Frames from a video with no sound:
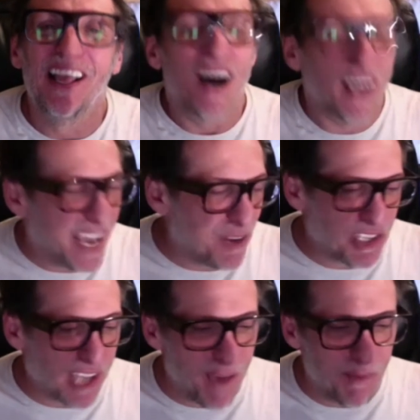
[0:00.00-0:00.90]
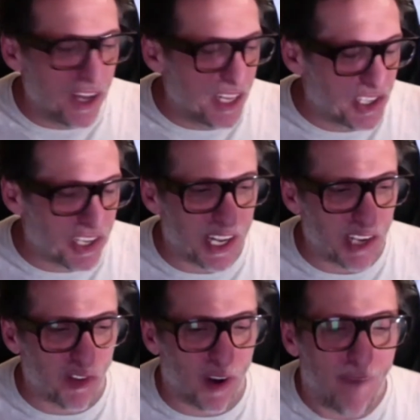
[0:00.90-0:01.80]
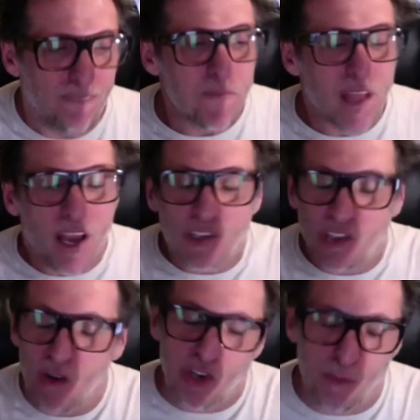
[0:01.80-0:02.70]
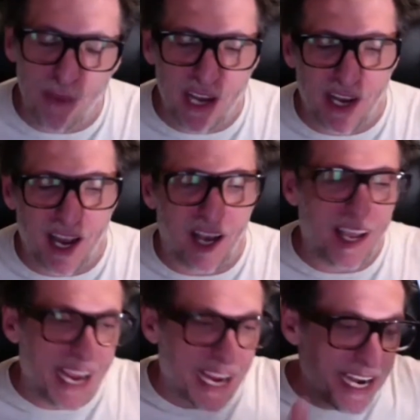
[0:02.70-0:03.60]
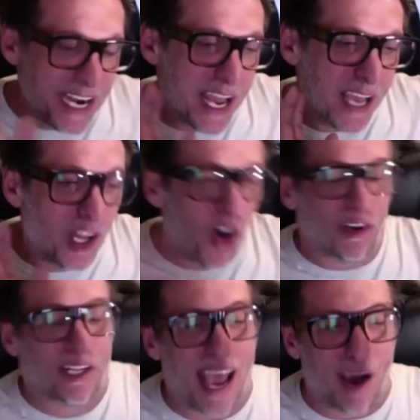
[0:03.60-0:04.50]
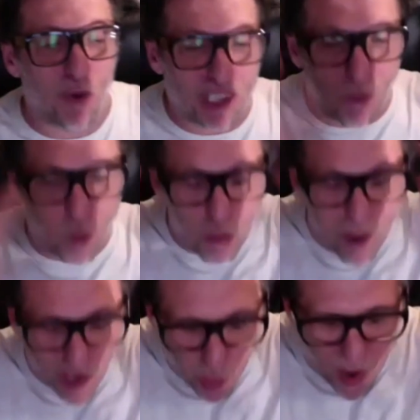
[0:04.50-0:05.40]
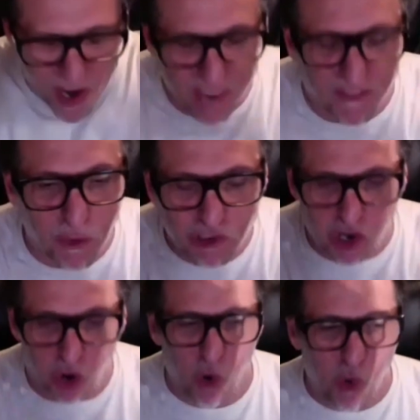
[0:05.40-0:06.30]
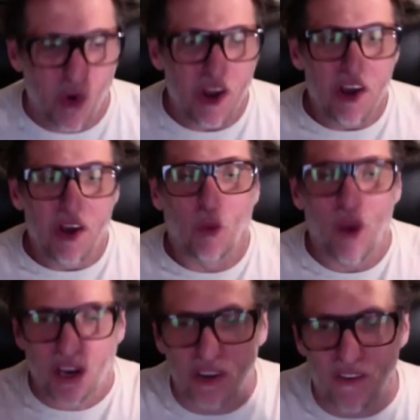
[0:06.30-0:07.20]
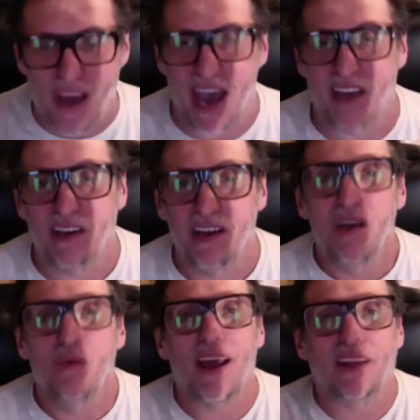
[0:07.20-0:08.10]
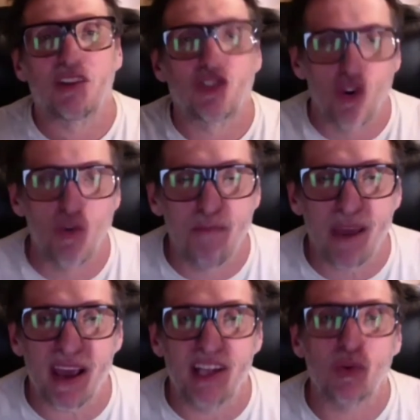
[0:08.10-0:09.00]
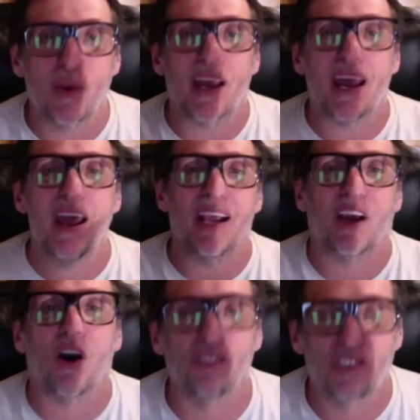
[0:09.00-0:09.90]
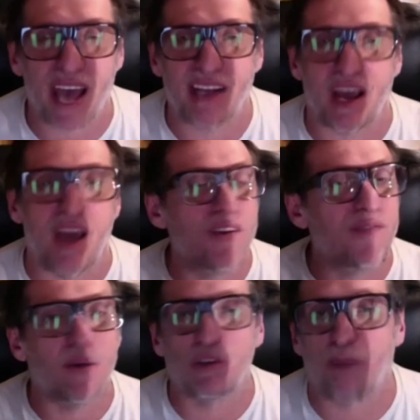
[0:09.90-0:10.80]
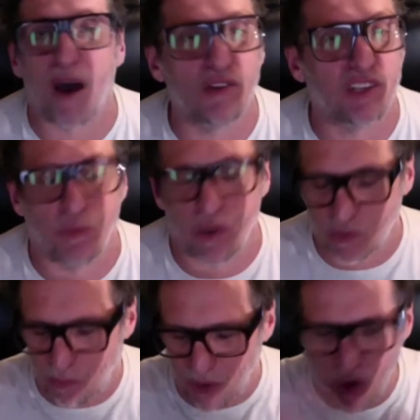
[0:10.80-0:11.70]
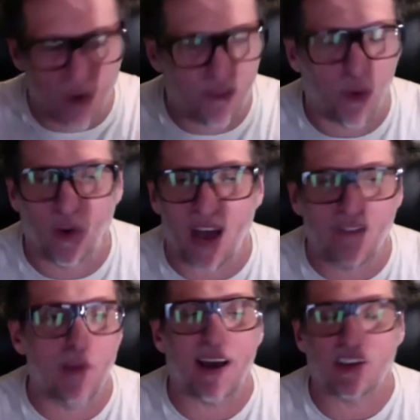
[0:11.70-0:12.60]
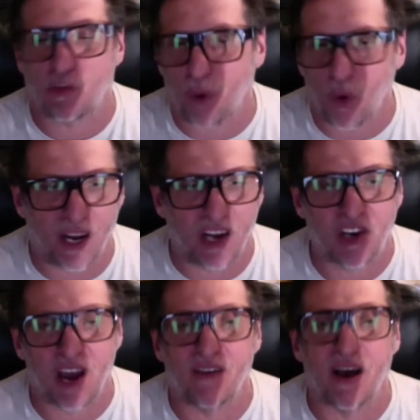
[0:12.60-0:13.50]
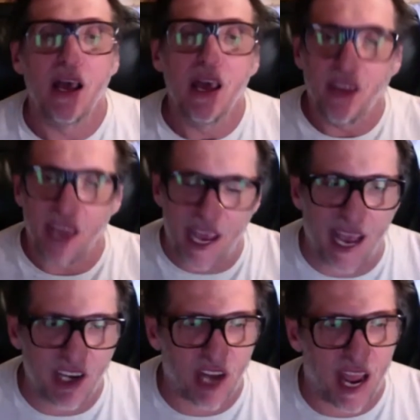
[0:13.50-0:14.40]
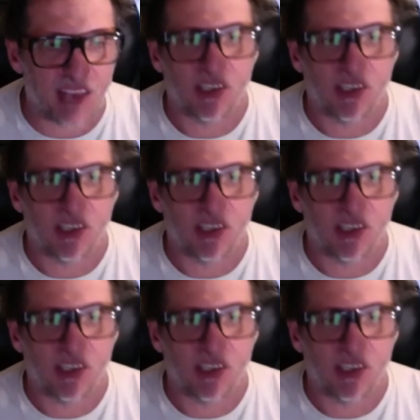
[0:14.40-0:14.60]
I get what you're saying. Listen to this, right? Social media in lockdown was the most wonderful tool we could have had. We had the Zoom meetings, we had it in contact. Everything was posted, was beautiful, lovely, about supporting each other, the NHS,